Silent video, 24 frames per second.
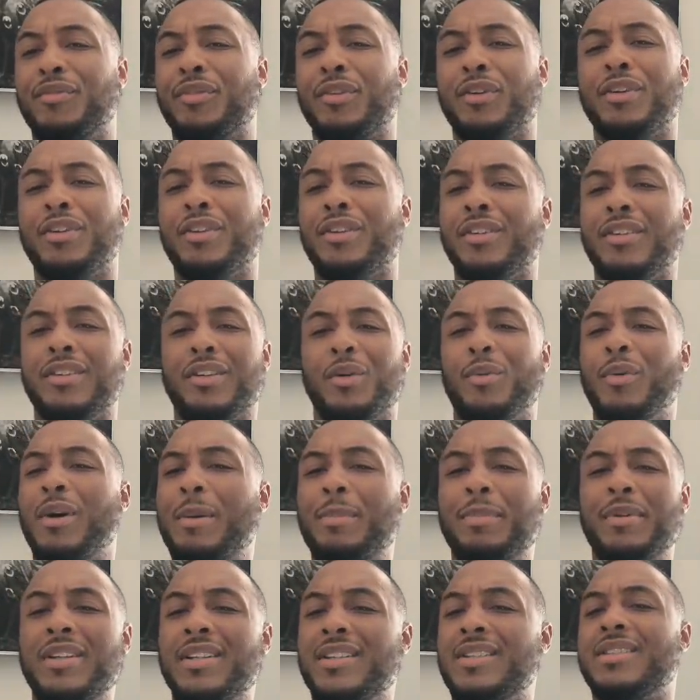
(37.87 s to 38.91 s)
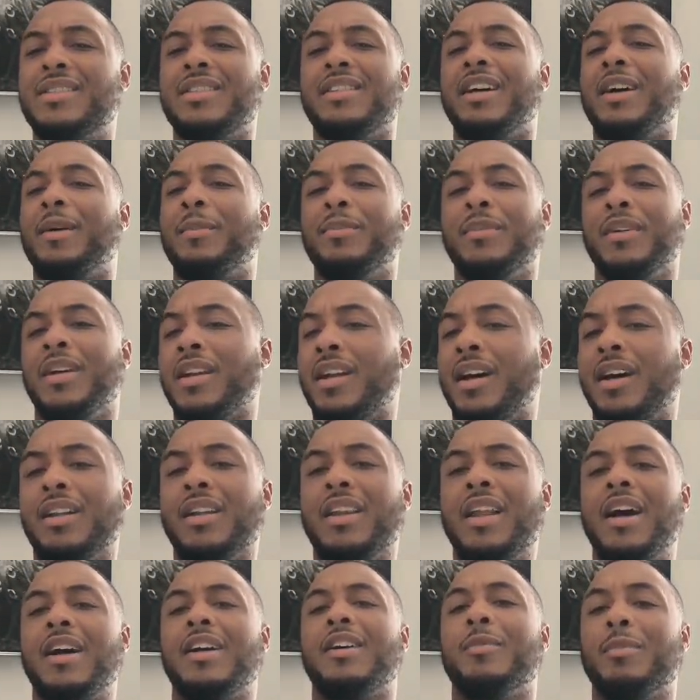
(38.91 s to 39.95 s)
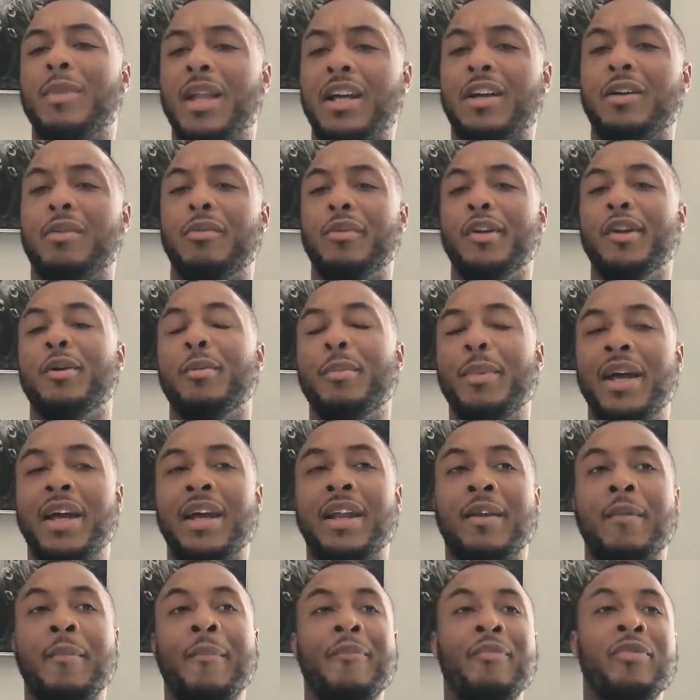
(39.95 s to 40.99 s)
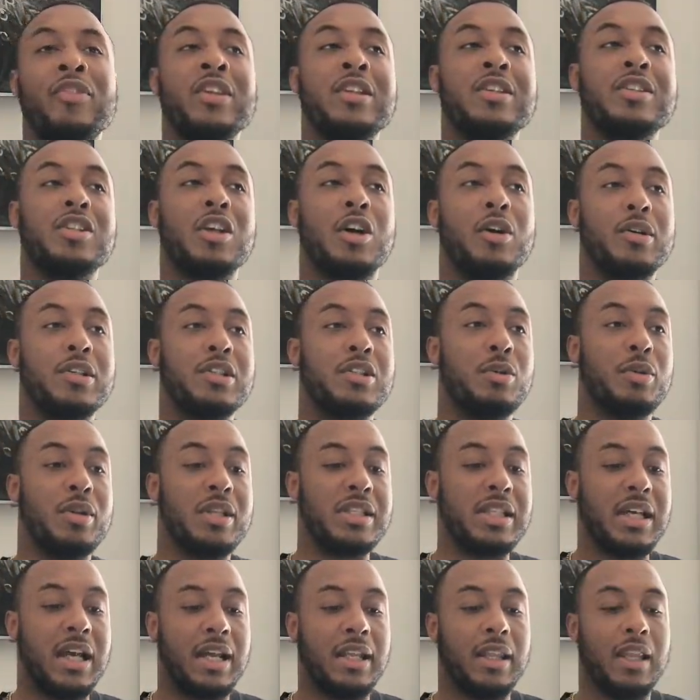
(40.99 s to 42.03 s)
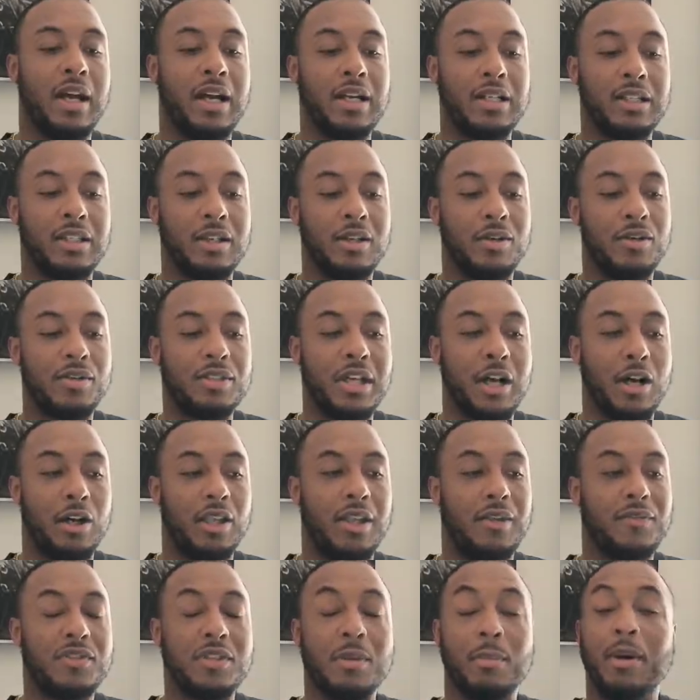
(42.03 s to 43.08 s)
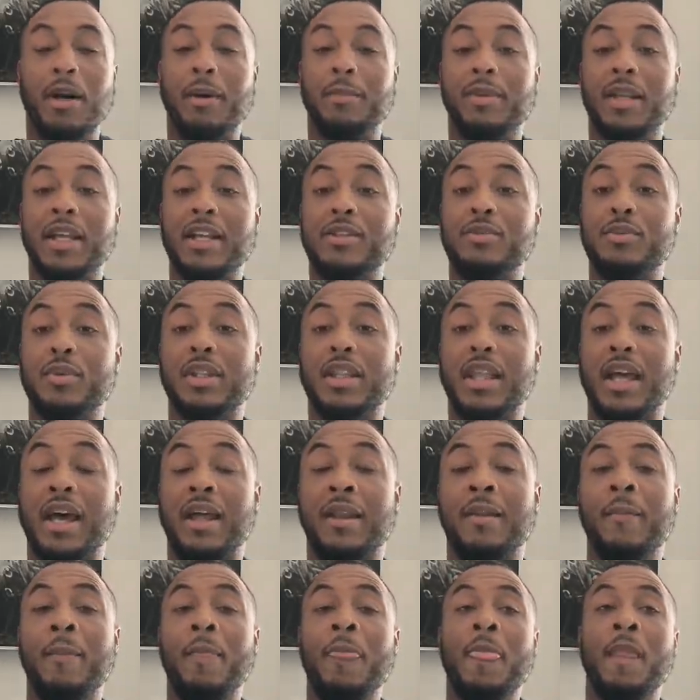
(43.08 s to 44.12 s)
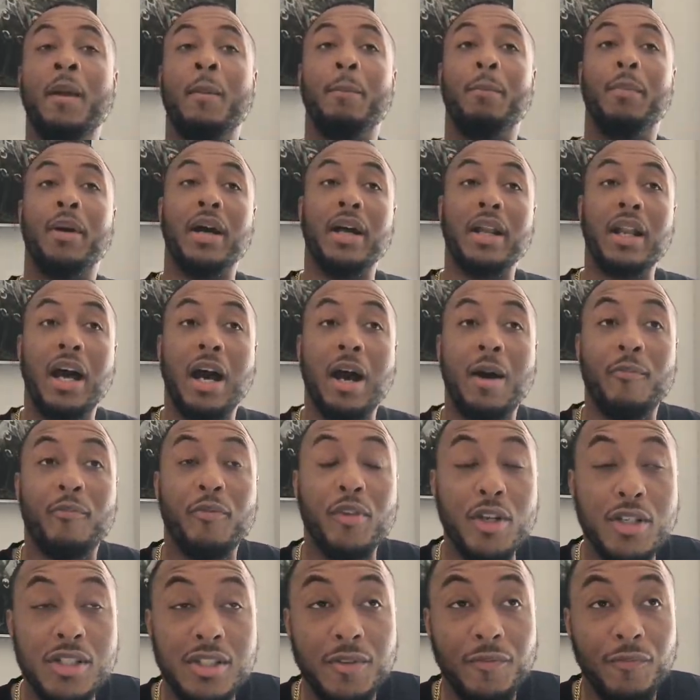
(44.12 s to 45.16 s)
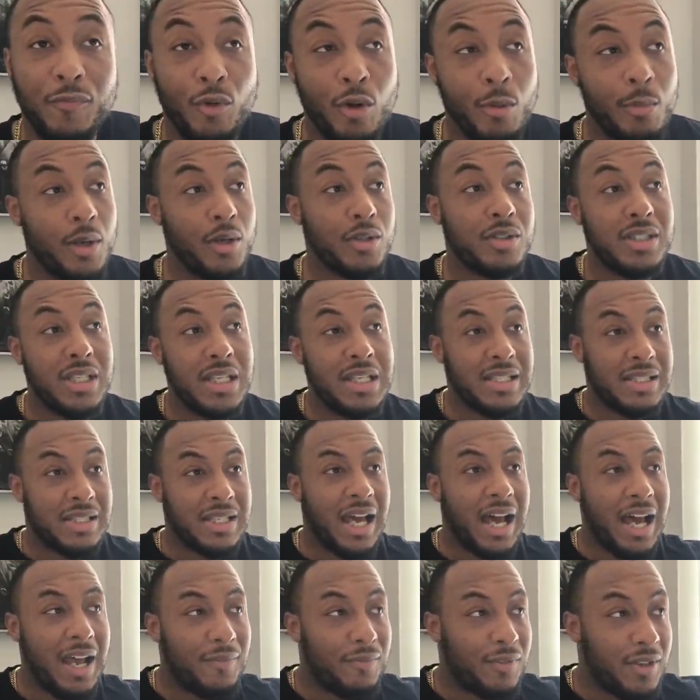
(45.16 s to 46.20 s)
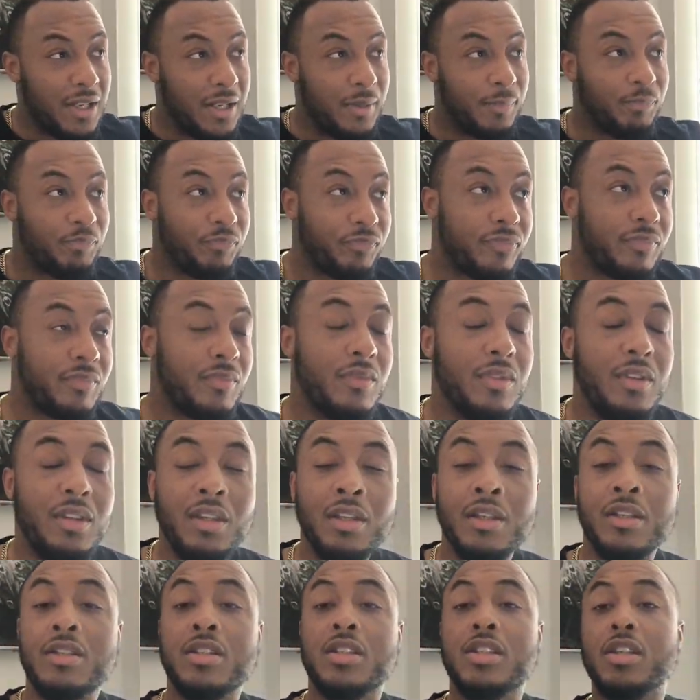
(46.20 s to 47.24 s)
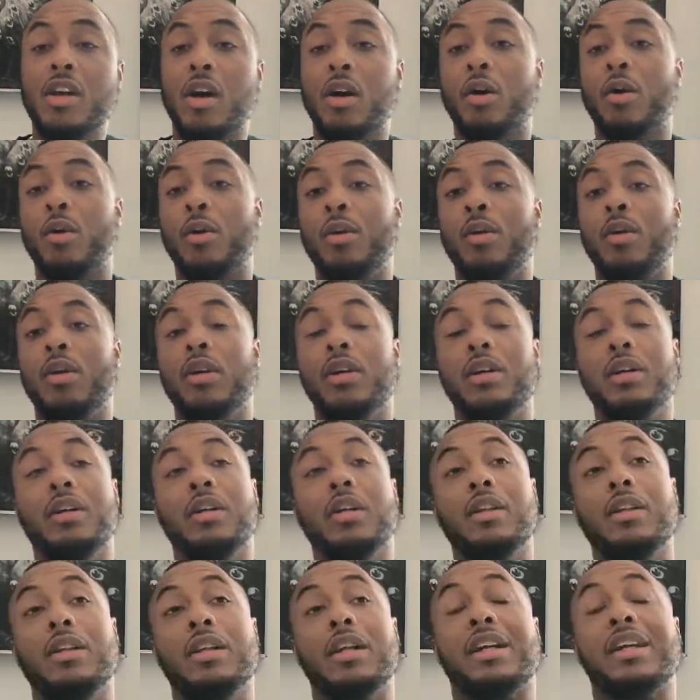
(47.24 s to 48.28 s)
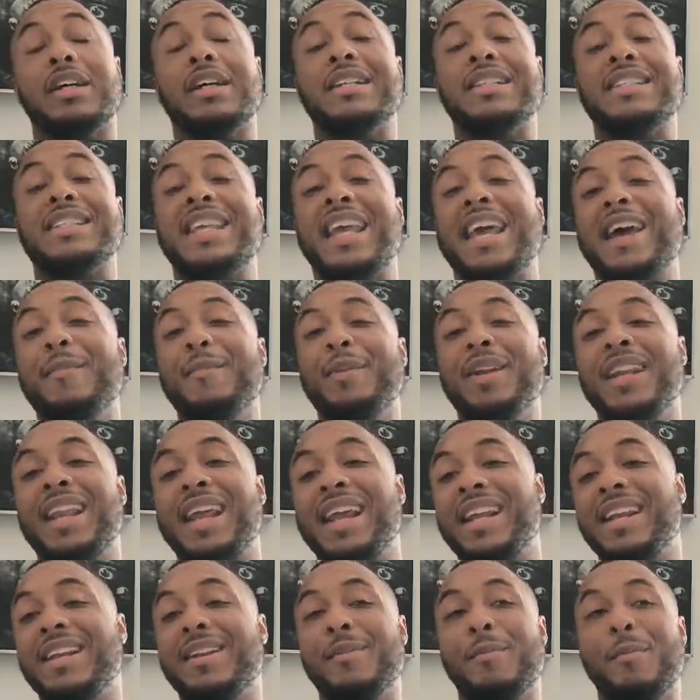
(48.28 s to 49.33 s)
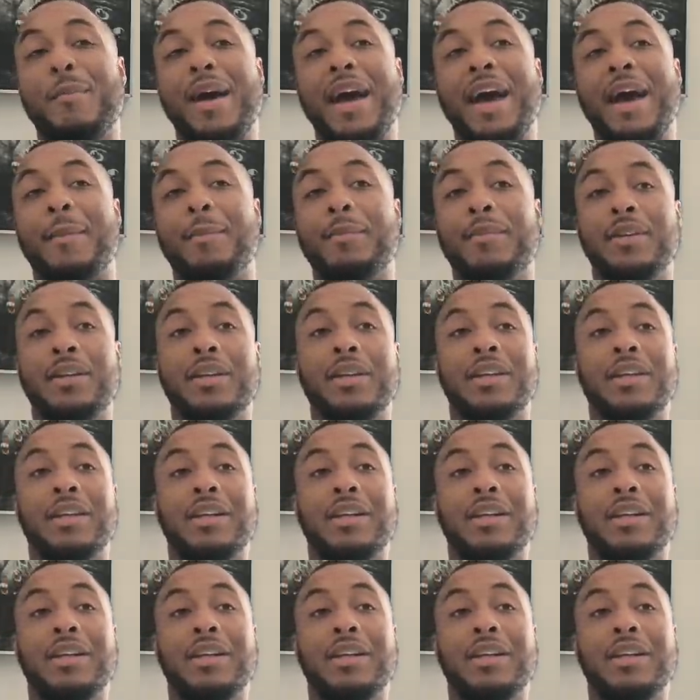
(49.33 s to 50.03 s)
for the weapons. I'm gonna unlock them like a real man. So as soon as I unlock those, I'll give some updates with that. But first and foremost, let's dive in. So the Contaminated map.